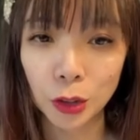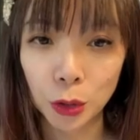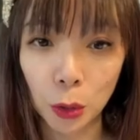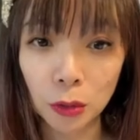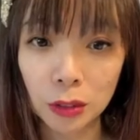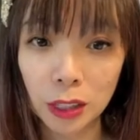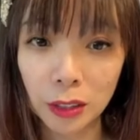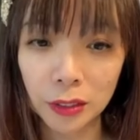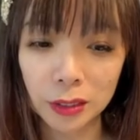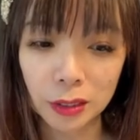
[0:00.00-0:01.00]
Don't
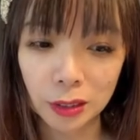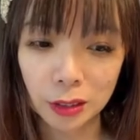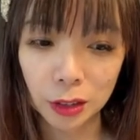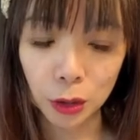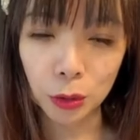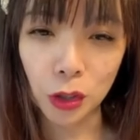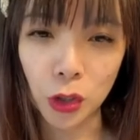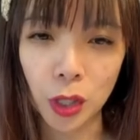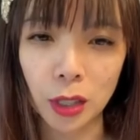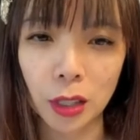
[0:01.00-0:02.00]
leave your
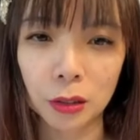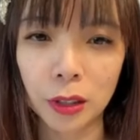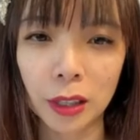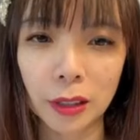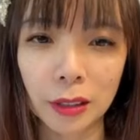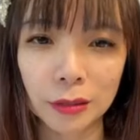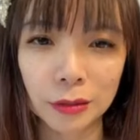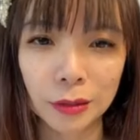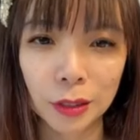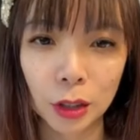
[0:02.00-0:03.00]
training right now.
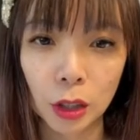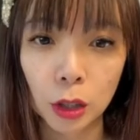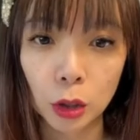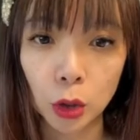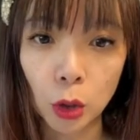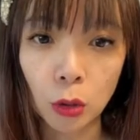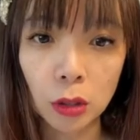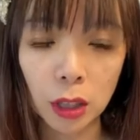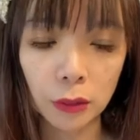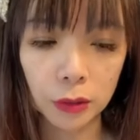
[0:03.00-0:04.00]
Don't
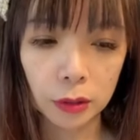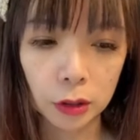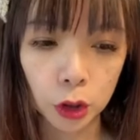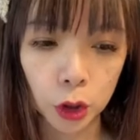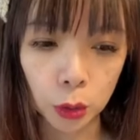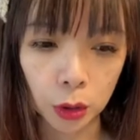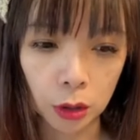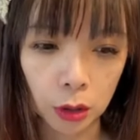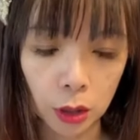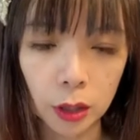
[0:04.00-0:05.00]
leave your
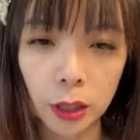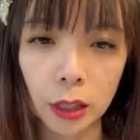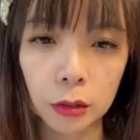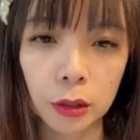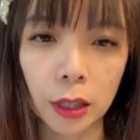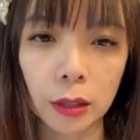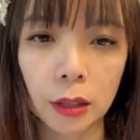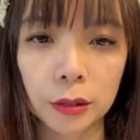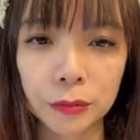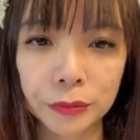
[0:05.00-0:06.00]
learning right now
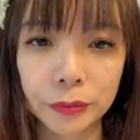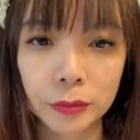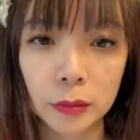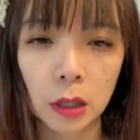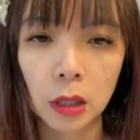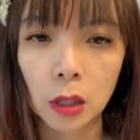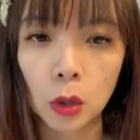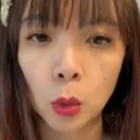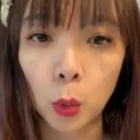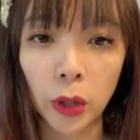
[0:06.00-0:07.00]

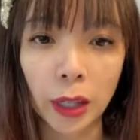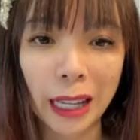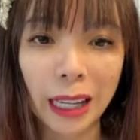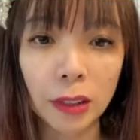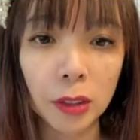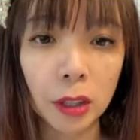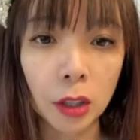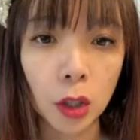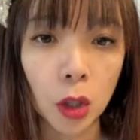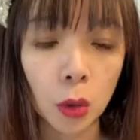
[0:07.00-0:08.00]
wherever
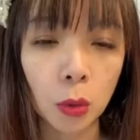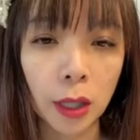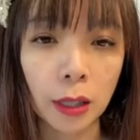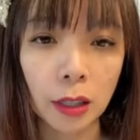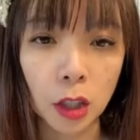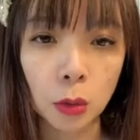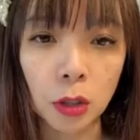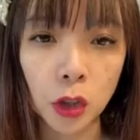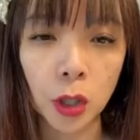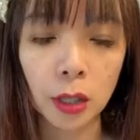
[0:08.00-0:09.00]
you get your
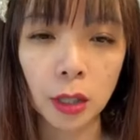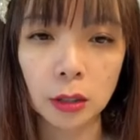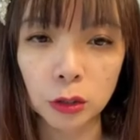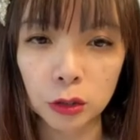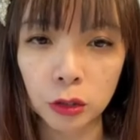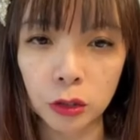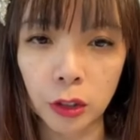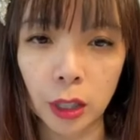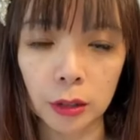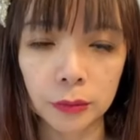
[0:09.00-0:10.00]
trainings from,